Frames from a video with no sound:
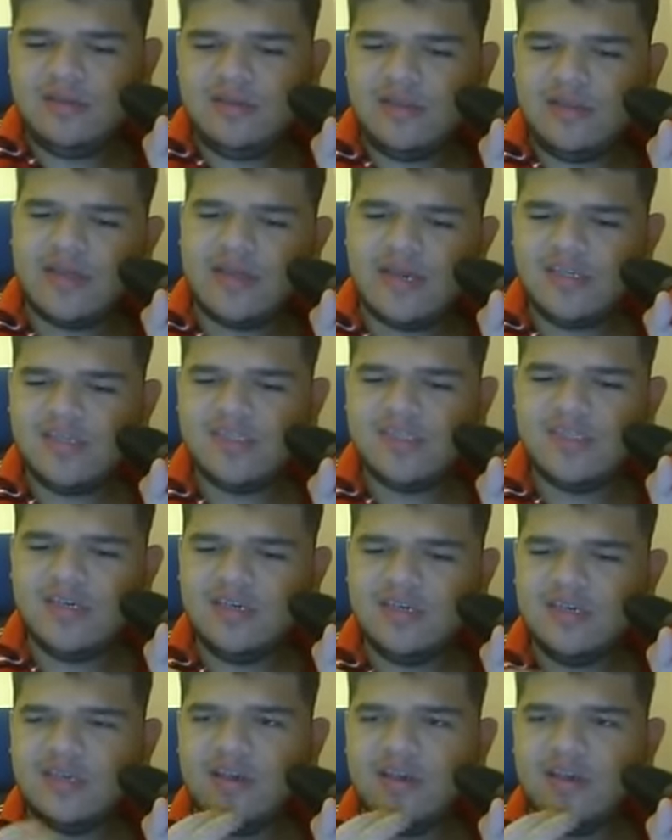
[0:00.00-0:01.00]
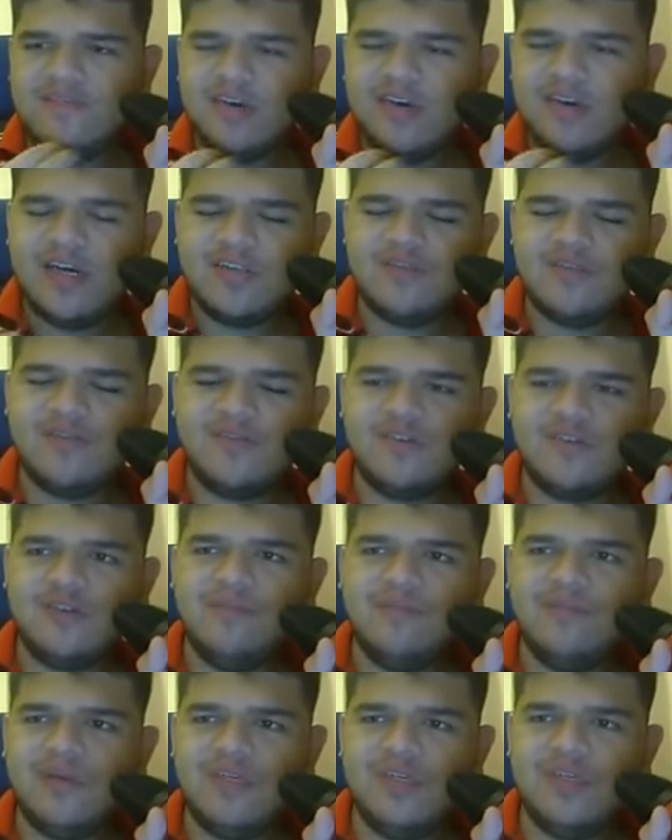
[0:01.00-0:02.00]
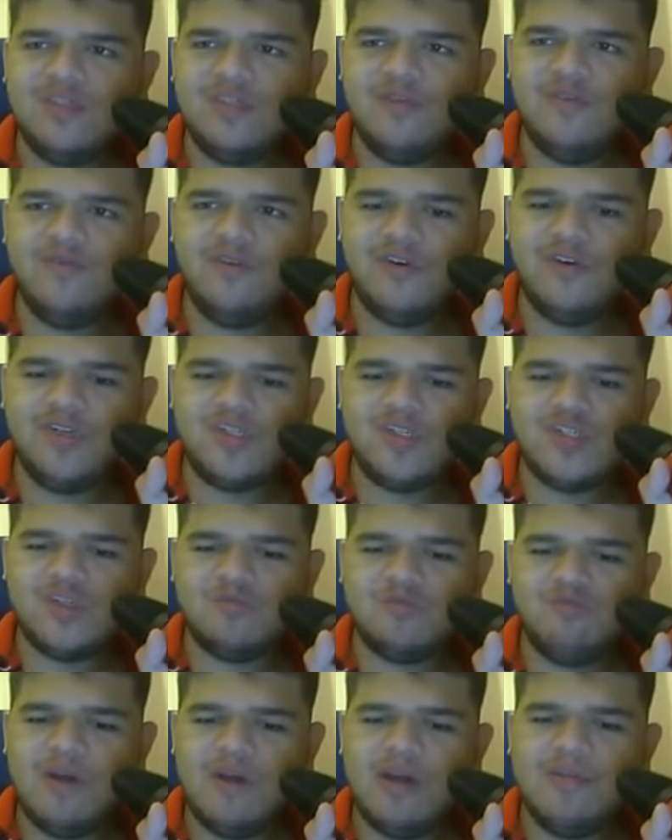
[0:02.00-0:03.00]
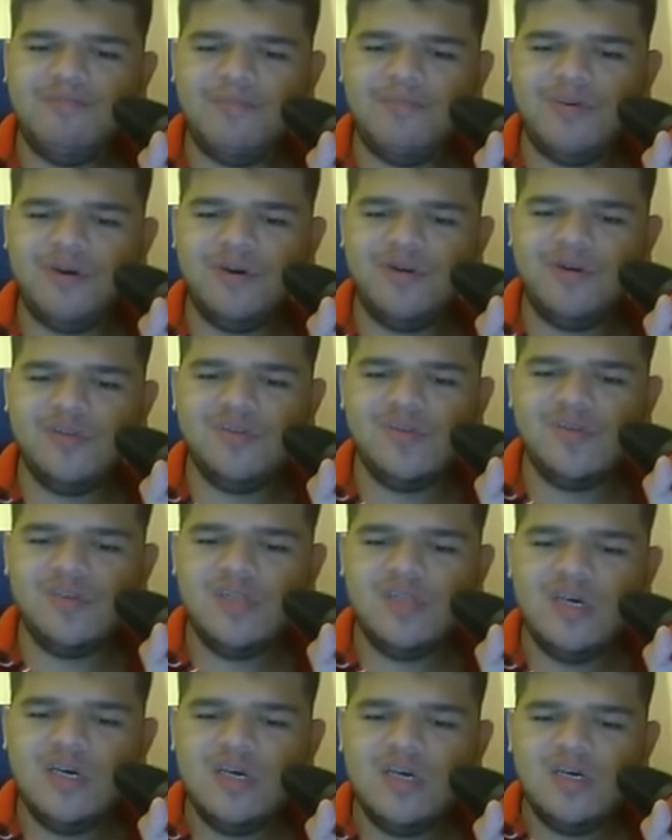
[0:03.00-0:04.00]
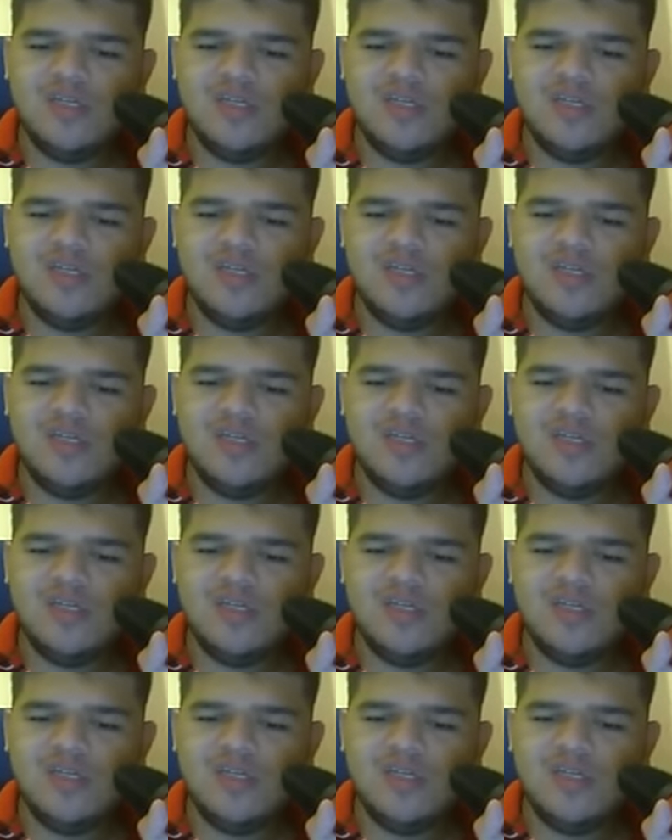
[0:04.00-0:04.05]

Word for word: Like I said, I've got somebody to voice Redburn,